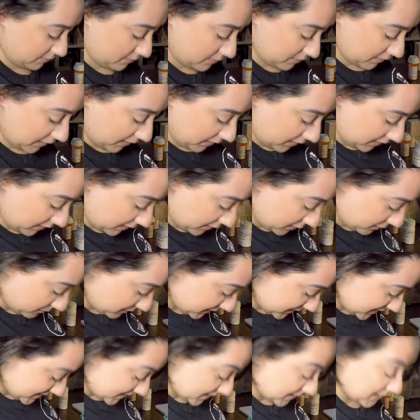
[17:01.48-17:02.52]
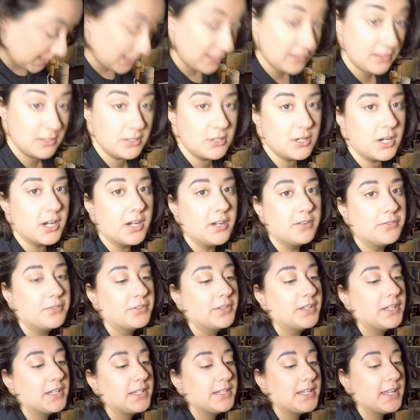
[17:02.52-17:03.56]
like it had been sitting in the dryer for
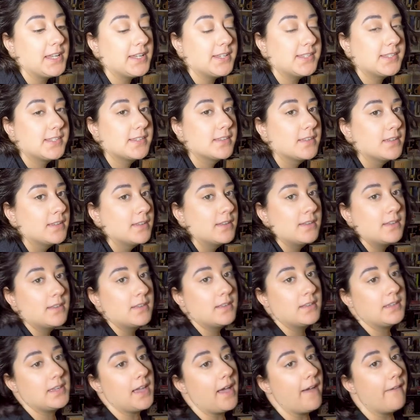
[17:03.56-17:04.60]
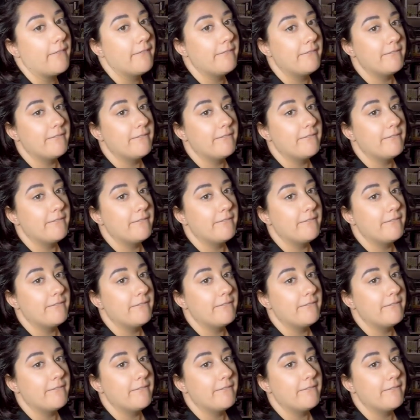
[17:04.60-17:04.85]
like days. Yeah.